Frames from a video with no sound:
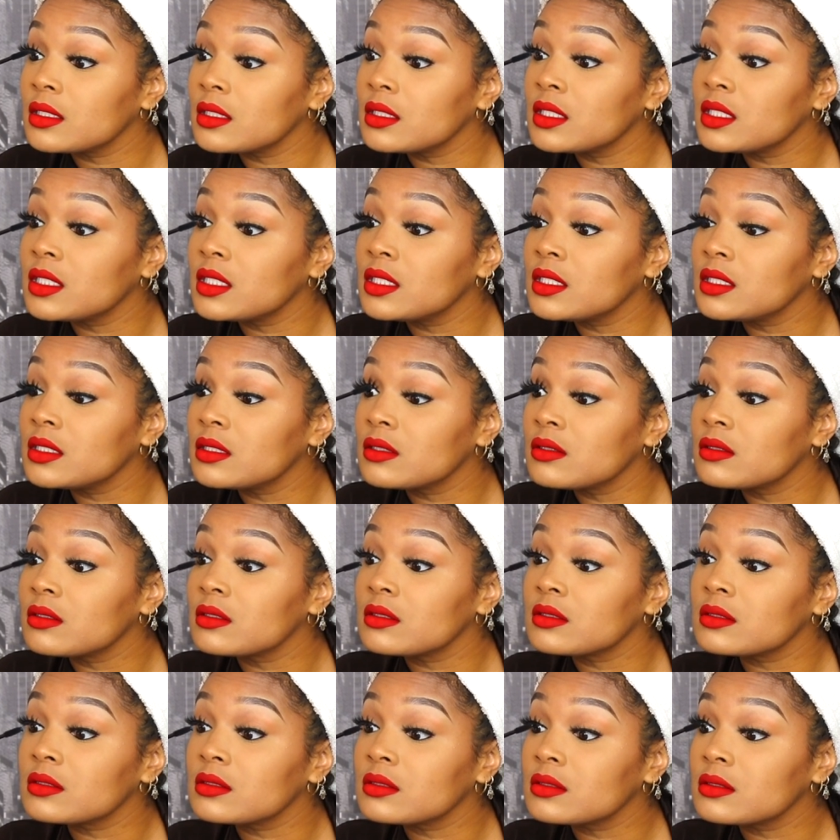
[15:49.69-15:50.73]

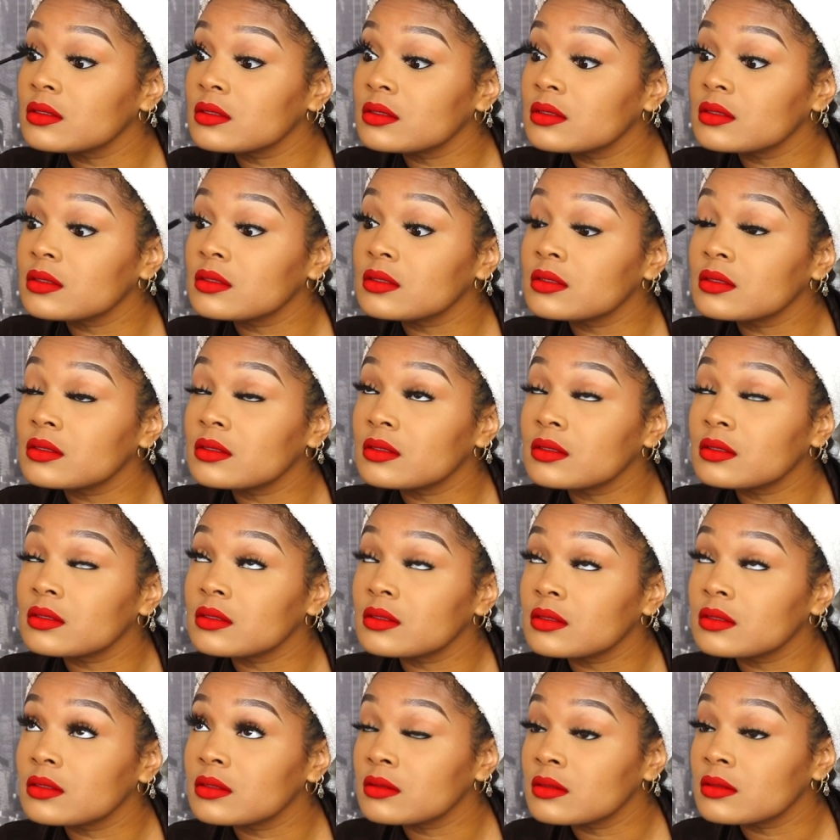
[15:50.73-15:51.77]
these
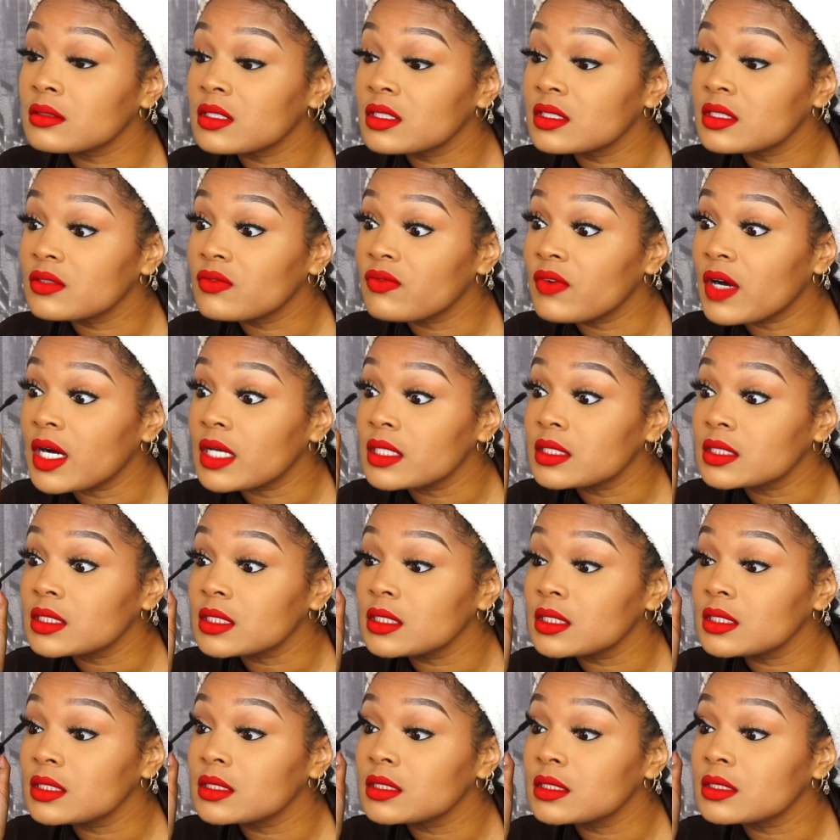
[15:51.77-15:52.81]

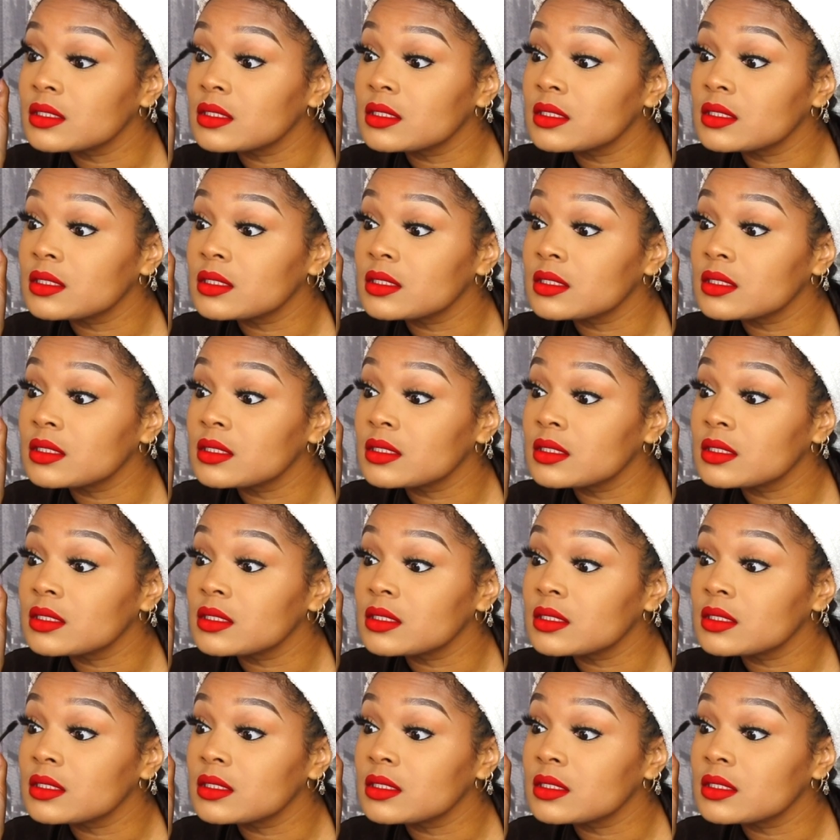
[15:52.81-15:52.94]
falsies.